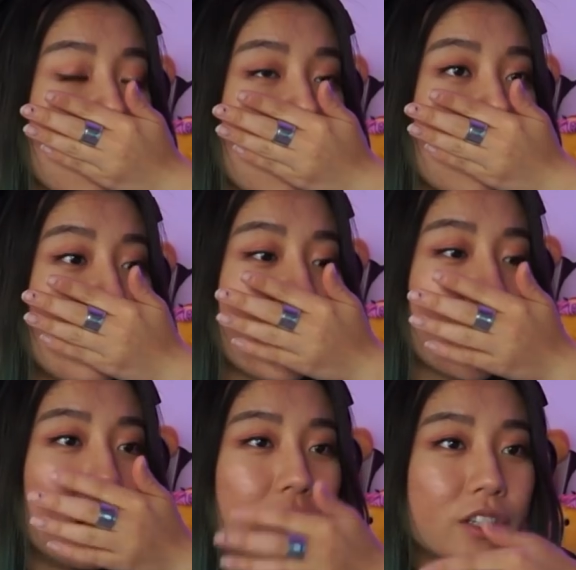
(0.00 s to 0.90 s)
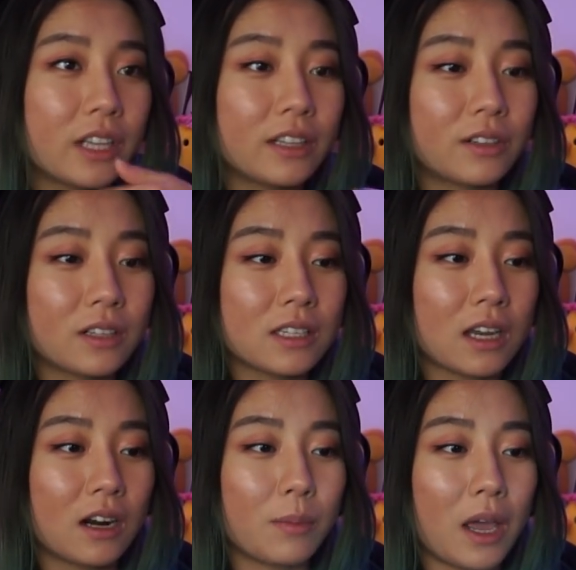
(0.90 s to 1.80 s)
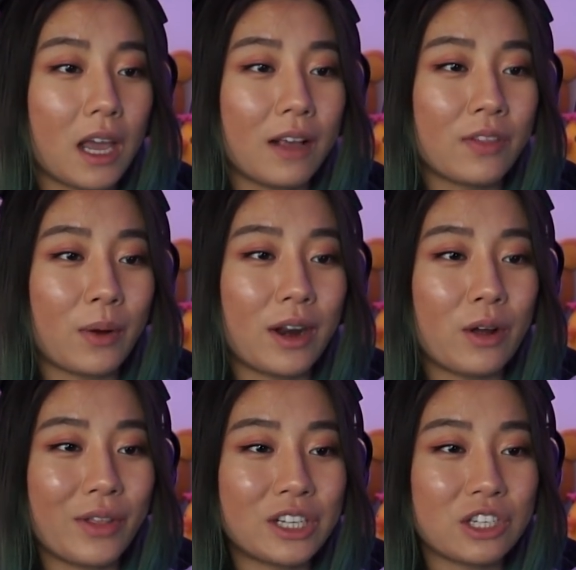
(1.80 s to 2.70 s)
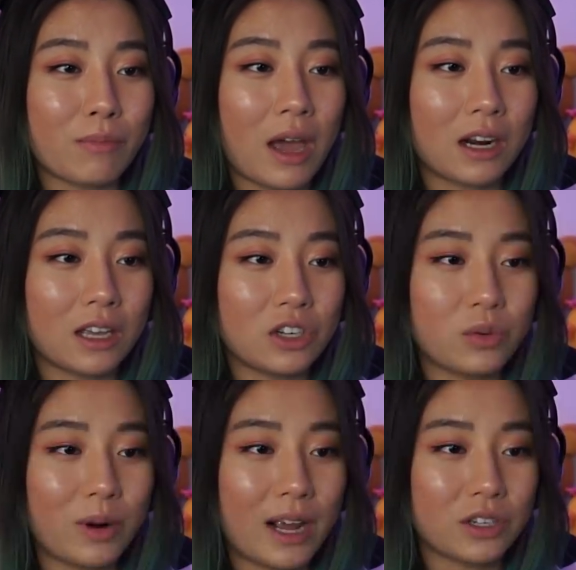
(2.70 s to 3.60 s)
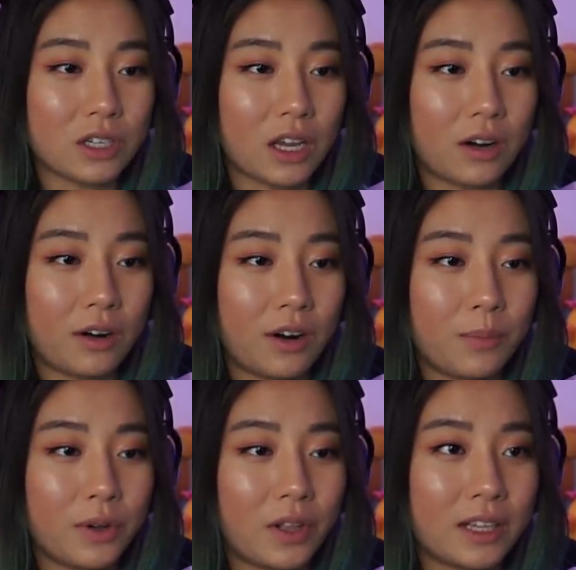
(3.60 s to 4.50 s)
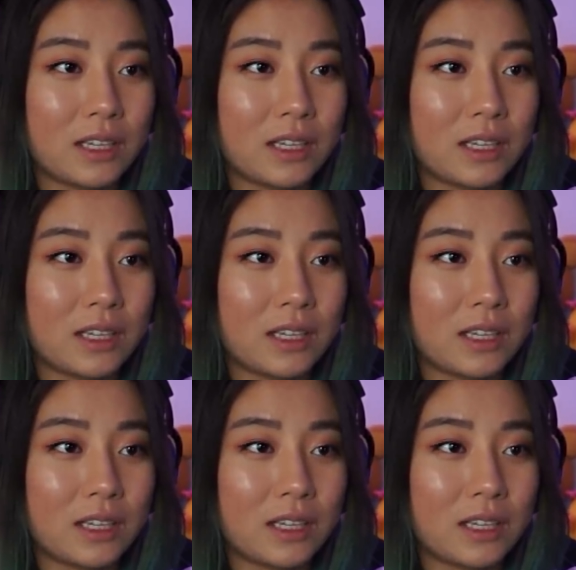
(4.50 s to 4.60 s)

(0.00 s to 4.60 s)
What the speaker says: Oh my gosh, that literally scared me. Even though I know that she's a mannequin and she won't actually get hurt, but like,